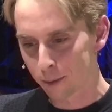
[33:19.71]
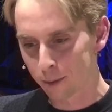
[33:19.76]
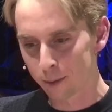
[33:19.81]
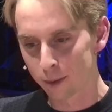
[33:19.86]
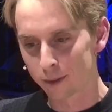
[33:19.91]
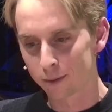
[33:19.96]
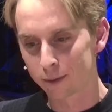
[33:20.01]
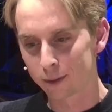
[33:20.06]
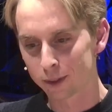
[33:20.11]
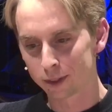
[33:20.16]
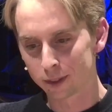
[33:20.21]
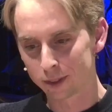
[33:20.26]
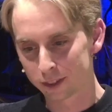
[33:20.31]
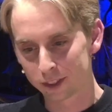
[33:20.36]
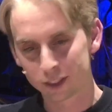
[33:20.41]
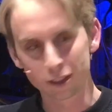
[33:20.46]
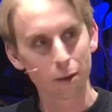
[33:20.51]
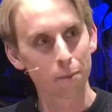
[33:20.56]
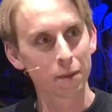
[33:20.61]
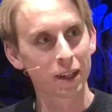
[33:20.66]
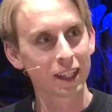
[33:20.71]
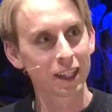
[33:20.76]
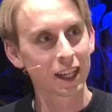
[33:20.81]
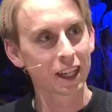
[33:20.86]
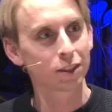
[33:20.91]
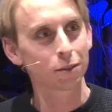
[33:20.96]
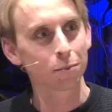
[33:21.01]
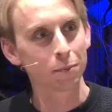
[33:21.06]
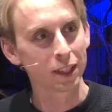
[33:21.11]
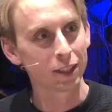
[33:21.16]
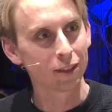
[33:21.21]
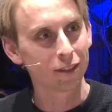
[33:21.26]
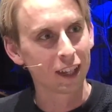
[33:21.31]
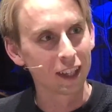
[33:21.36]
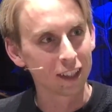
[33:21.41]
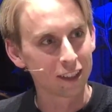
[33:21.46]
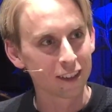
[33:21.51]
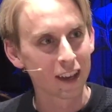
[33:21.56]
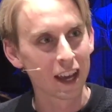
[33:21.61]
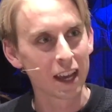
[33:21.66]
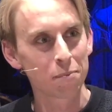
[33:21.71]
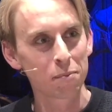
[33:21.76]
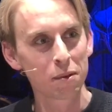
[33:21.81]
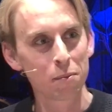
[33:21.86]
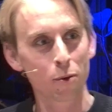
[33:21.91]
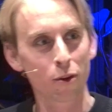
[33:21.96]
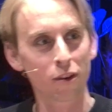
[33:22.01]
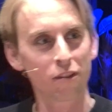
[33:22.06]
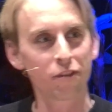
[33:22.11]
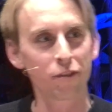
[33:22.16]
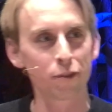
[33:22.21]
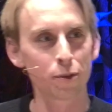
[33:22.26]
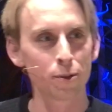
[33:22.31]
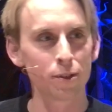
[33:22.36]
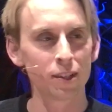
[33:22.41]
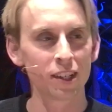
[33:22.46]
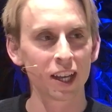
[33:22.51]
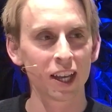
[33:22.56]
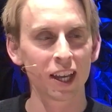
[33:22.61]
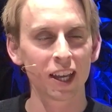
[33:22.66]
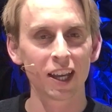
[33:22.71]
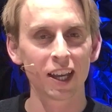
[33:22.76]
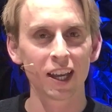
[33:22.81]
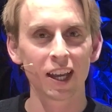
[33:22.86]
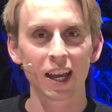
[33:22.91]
were, were stopping next to me to to hand me more food. Mm-hmm.